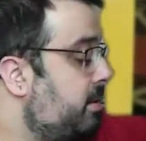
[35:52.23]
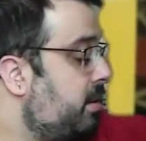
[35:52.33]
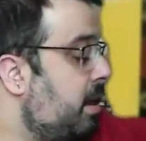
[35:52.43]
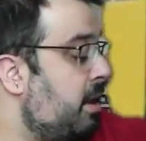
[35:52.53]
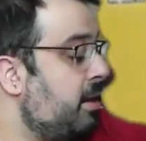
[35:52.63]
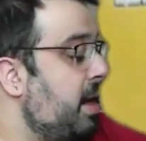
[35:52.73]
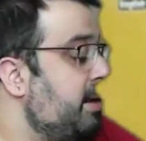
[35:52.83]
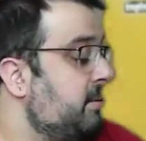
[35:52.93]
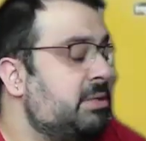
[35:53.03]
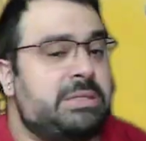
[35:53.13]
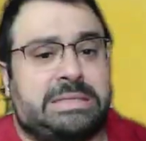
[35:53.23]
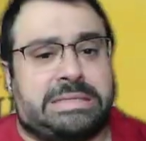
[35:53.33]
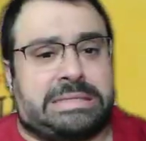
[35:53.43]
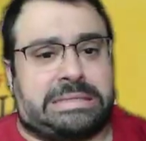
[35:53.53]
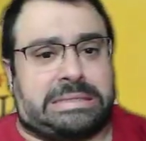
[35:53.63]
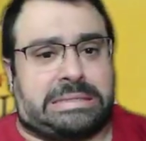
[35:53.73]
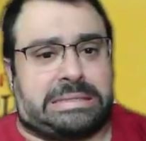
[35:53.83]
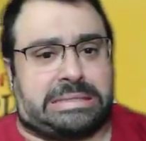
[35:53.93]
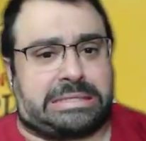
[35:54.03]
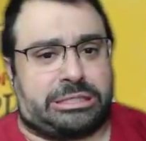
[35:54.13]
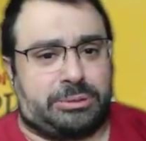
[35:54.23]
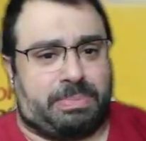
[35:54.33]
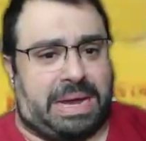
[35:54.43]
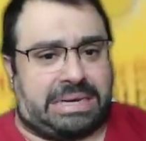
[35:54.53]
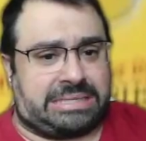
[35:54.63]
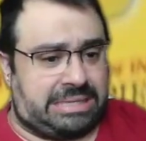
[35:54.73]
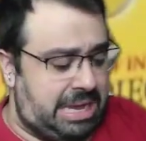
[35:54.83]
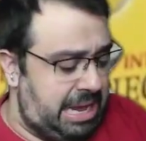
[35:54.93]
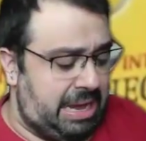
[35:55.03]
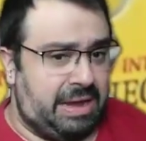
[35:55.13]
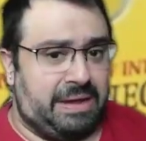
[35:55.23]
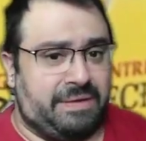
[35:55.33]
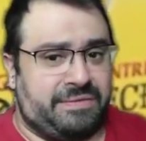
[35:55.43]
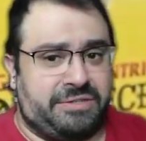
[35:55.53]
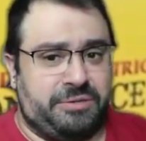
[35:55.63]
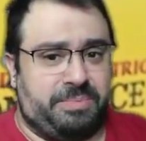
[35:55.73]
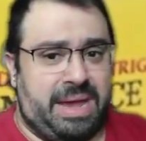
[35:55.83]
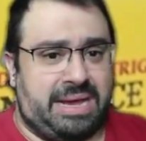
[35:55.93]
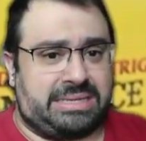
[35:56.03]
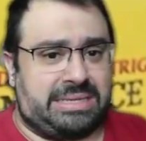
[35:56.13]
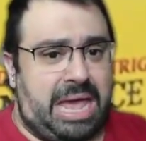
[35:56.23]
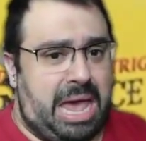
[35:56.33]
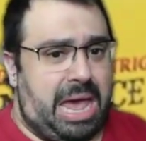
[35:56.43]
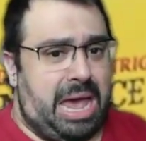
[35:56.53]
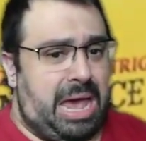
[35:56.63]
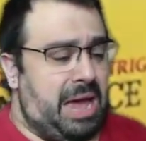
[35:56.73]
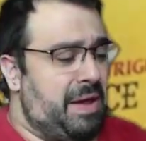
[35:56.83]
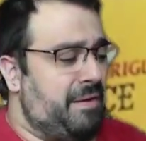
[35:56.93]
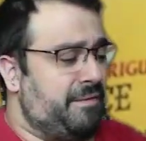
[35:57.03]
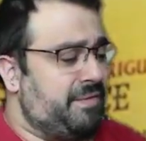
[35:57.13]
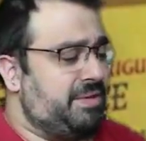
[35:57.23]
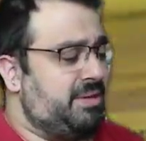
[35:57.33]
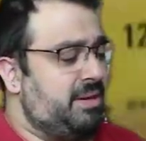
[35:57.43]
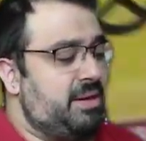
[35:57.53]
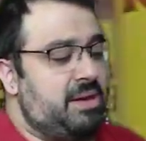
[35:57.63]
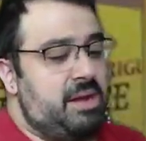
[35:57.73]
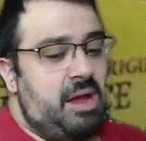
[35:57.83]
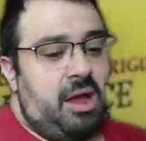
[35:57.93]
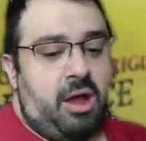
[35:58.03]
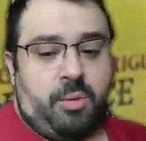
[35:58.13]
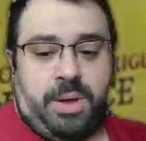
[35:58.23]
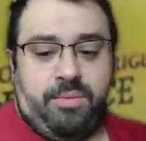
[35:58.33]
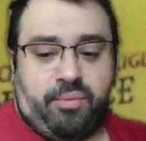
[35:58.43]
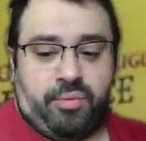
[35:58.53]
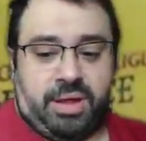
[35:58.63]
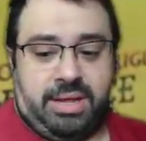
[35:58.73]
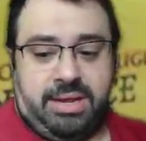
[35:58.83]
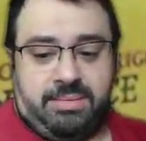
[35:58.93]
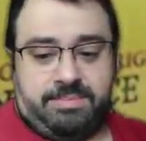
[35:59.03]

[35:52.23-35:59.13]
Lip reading: Alright, oh, 2 packs left. 2 packs left. Are we really?